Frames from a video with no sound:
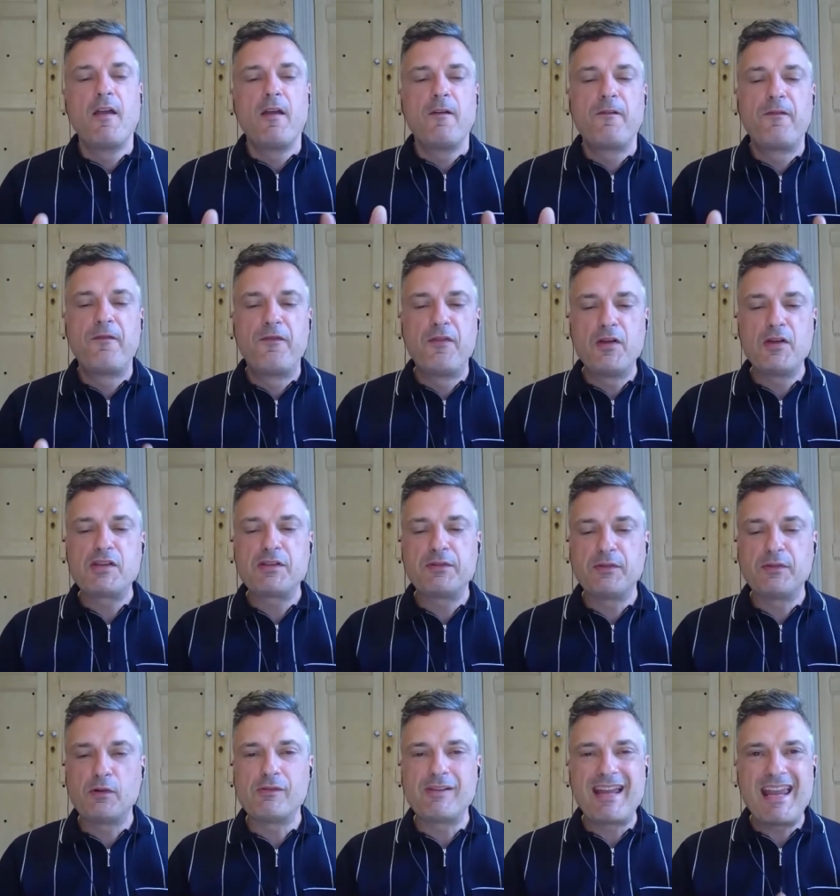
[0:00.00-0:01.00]
First of
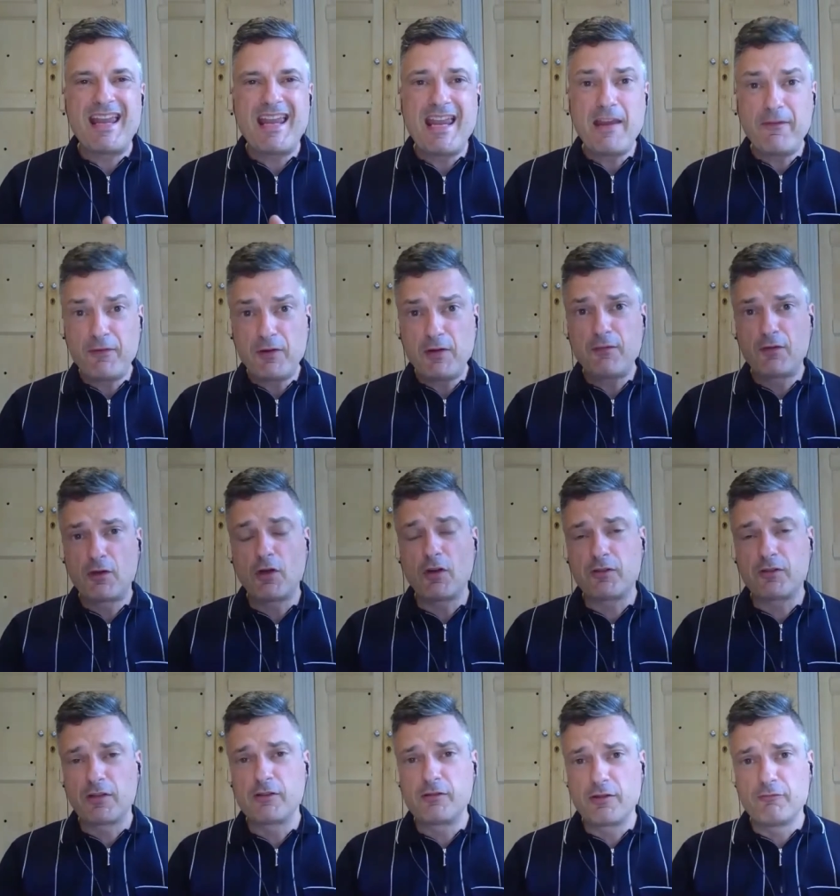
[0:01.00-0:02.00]
all, if you've
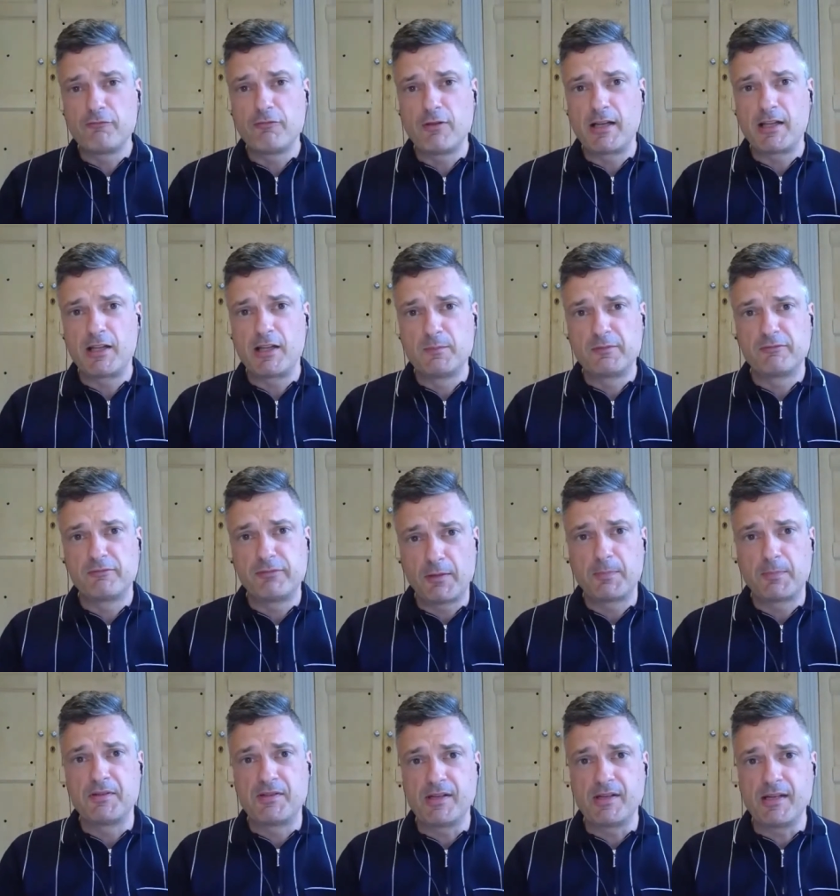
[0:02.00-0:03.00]
got the right number of
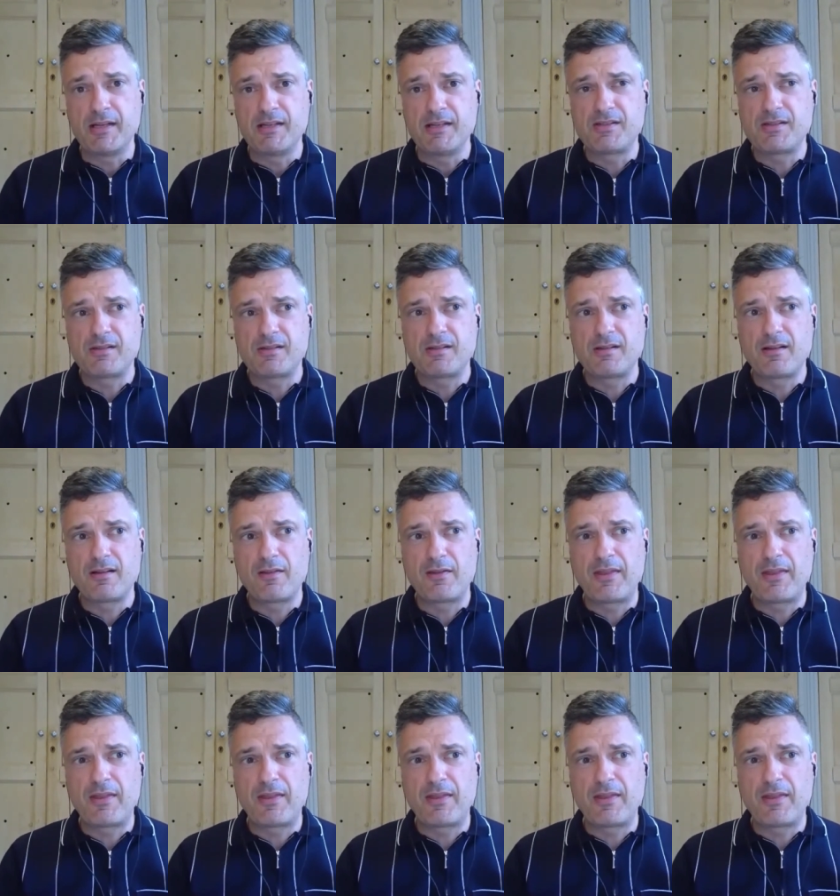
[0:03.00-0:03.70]
properties,